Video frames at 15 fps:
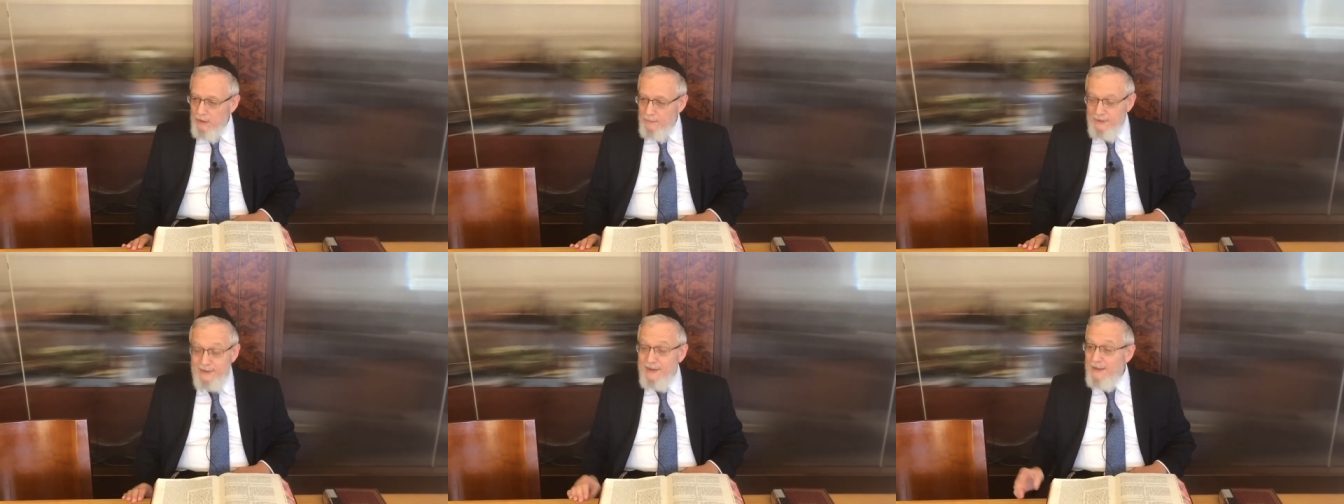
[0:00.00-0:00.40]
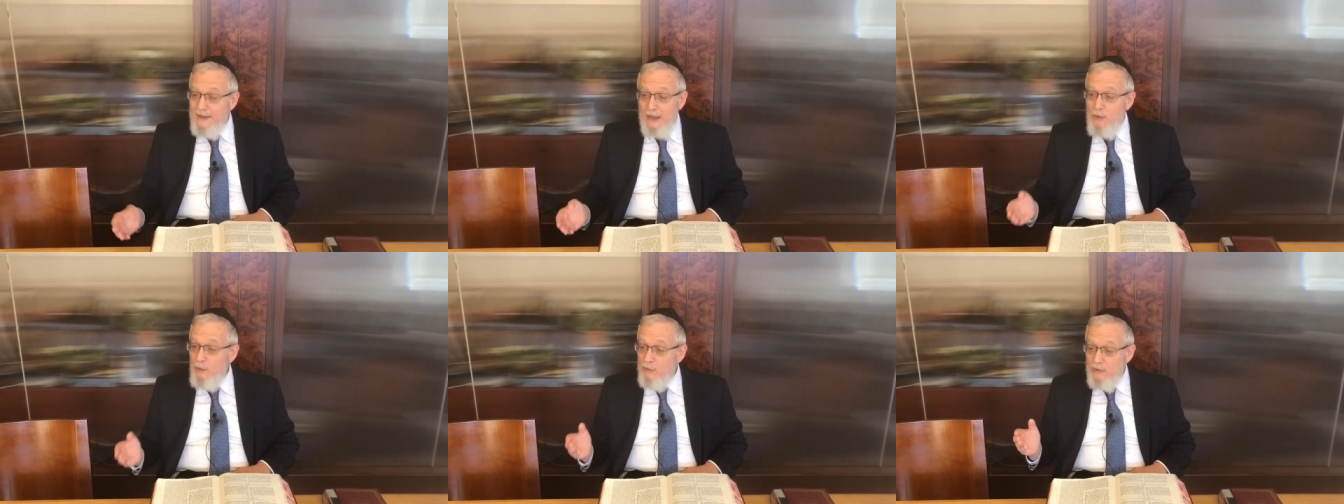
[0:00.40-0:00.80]
But they're,
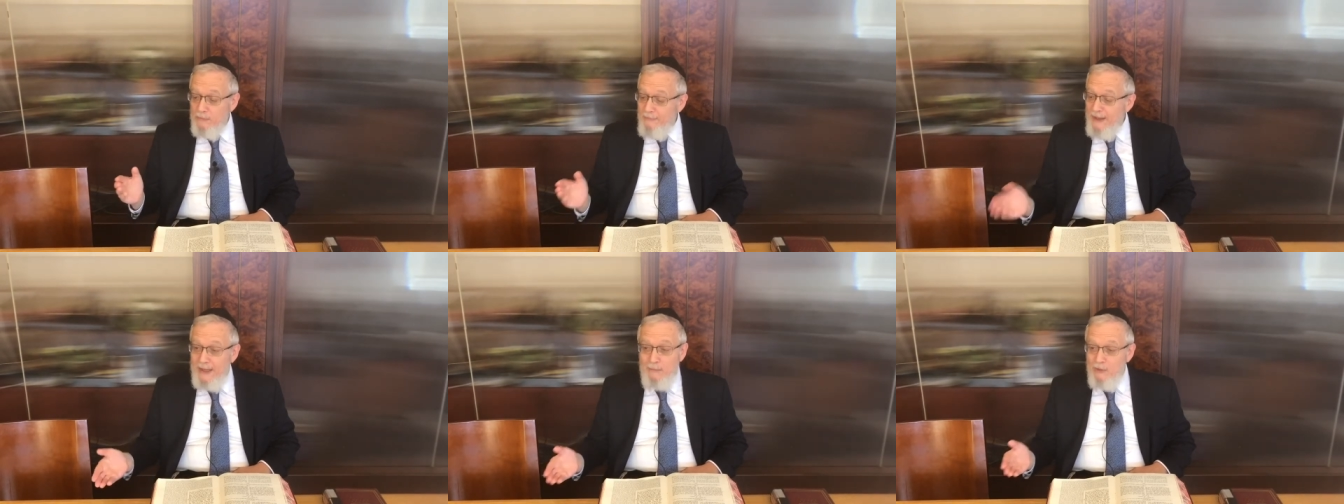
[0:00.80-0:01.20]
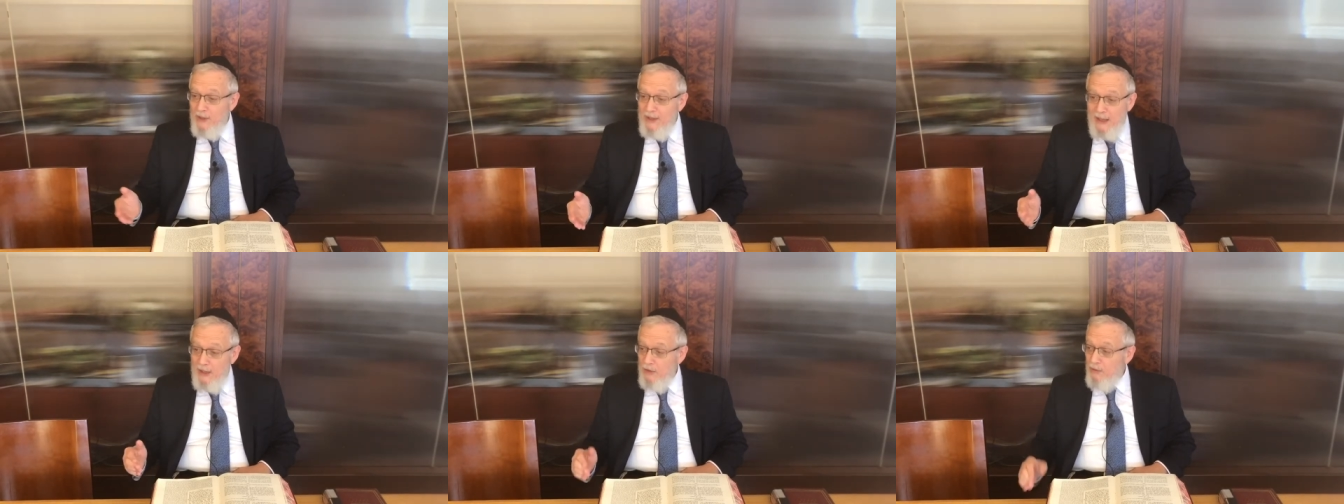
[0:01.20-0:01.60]
called
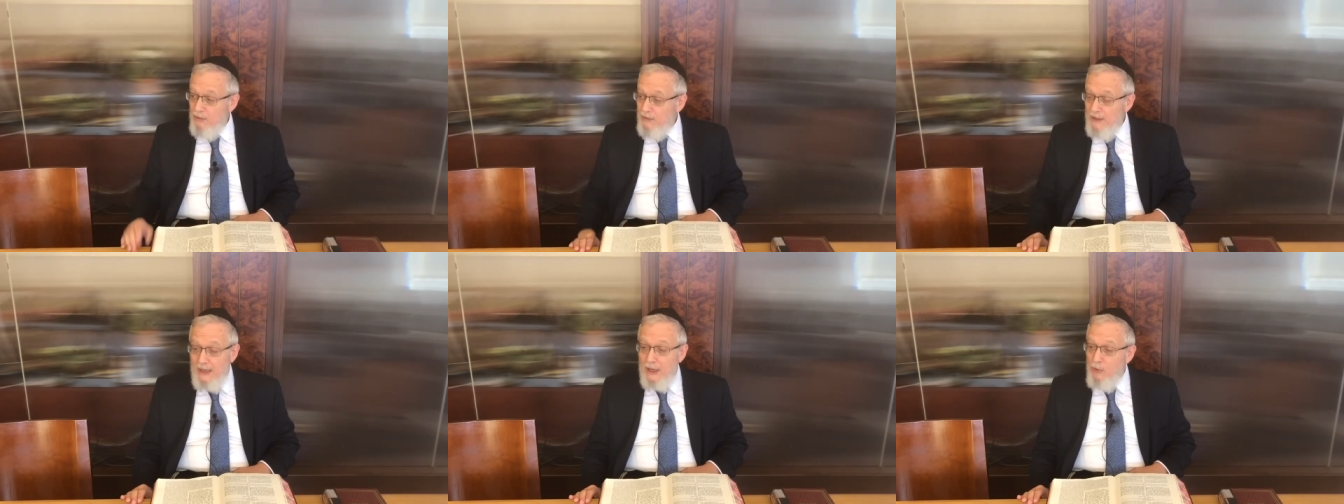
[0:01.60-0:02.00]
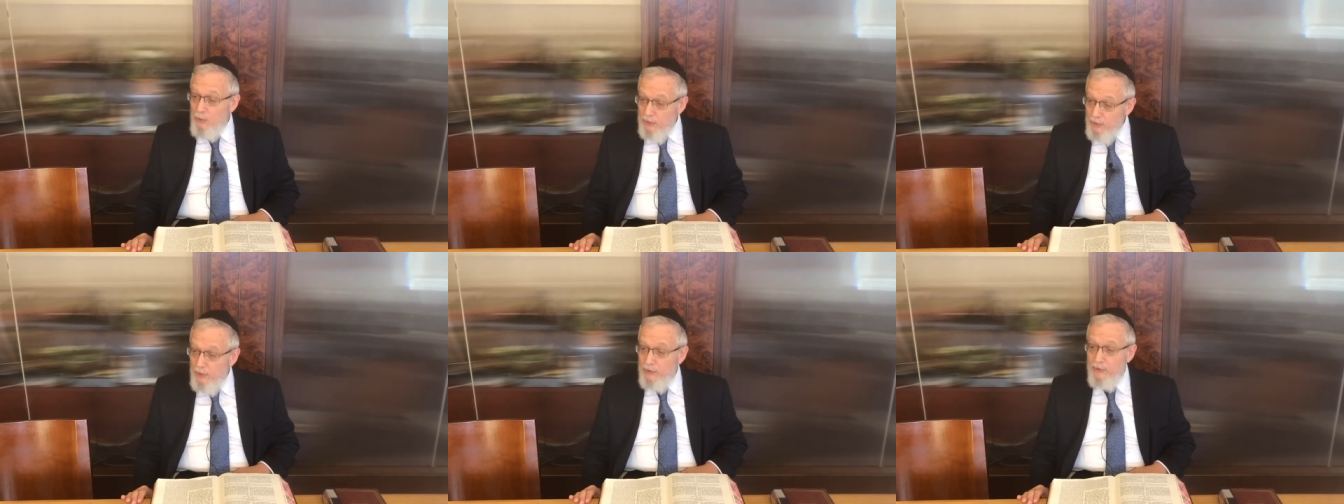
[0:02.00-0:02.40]
Behemoth and Chaya. They're not
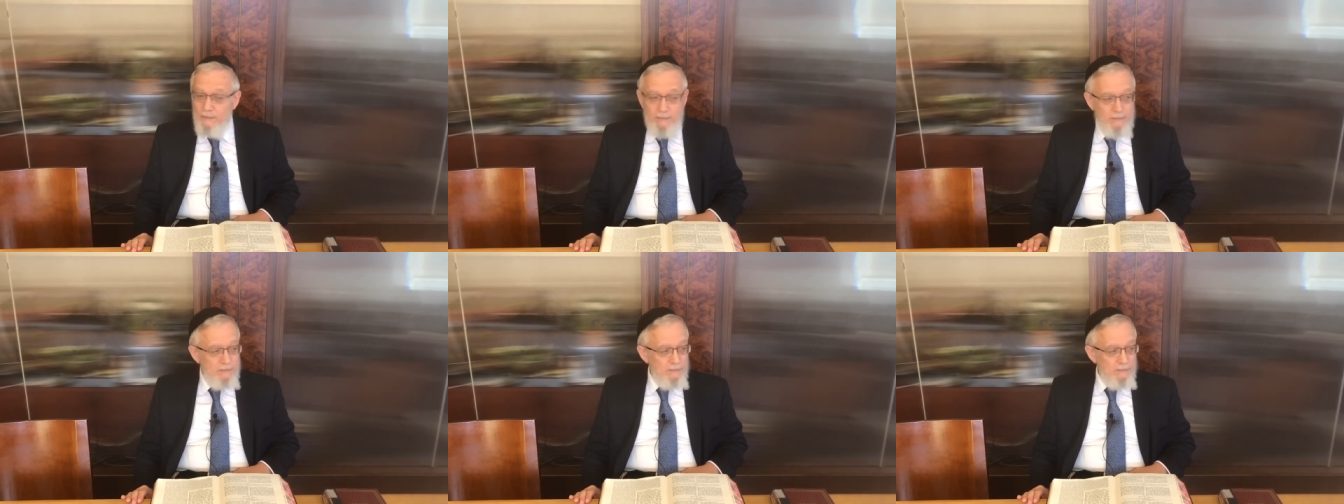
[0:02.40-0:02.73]
called Adam.